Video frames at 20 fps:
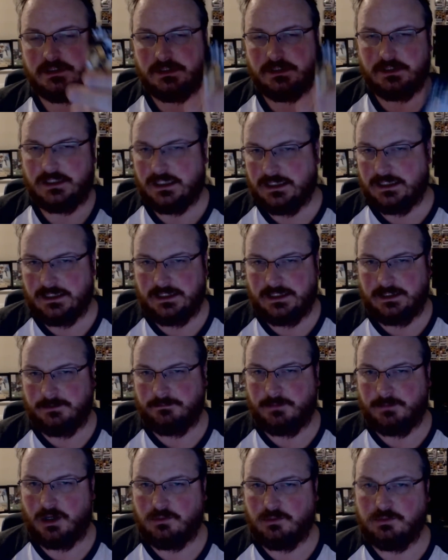I
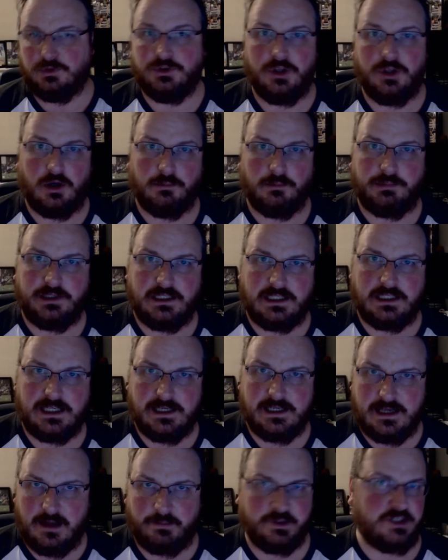will not be
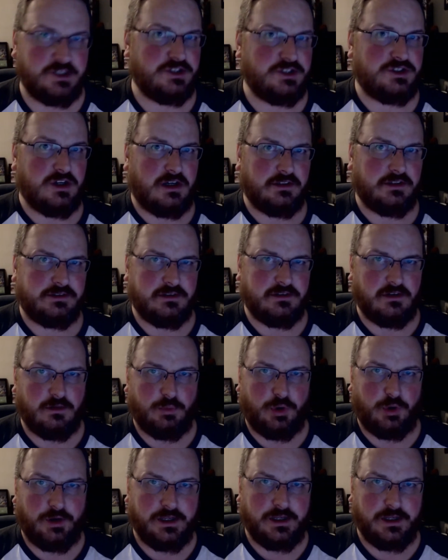kidnapping a child, do not worry.